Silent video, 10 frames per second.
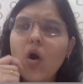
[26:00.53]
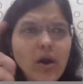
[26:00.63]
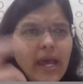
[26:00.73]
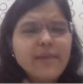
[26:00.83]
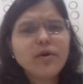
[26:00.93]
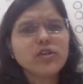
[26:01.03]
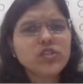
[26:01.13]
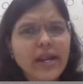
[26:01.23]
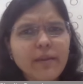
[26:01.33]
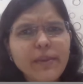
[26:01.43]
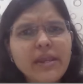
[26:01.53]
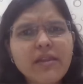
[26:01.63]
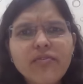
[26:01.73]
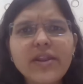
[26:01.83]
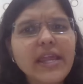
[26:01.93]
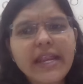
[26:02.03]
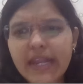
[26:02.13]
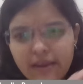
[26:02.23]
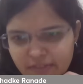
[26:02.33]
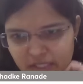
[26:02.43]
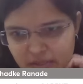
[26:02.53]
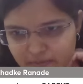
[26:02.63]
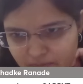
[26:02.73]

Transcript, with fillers: Or I may also add up in Nifty ETFs,